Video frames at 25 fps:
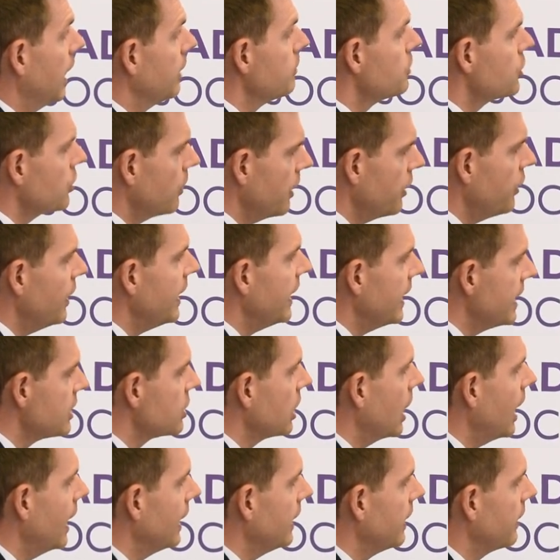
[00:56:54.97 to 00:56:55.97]
So I think it is
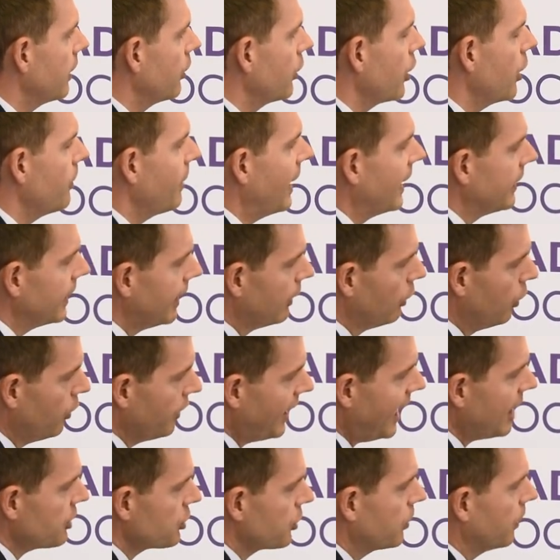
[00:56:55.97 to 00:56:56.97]
likely they'll go back. Now, Lord
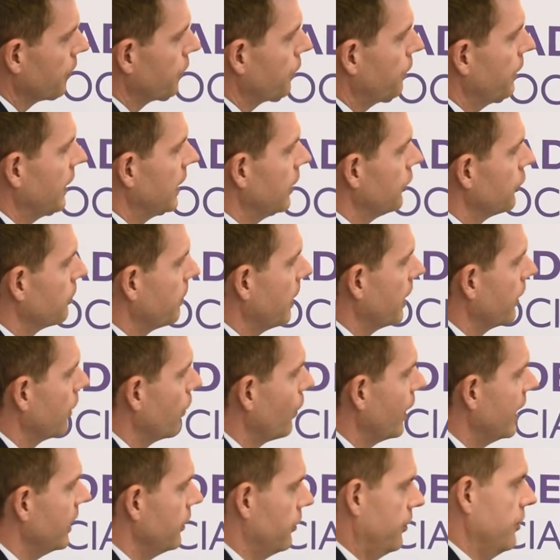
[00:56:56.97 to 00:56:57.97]
Ashcroft's figures, by the
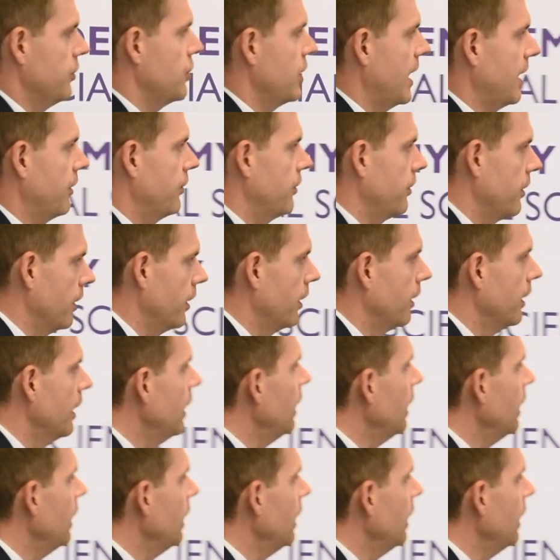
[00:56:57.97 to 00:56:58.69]
way, suggest that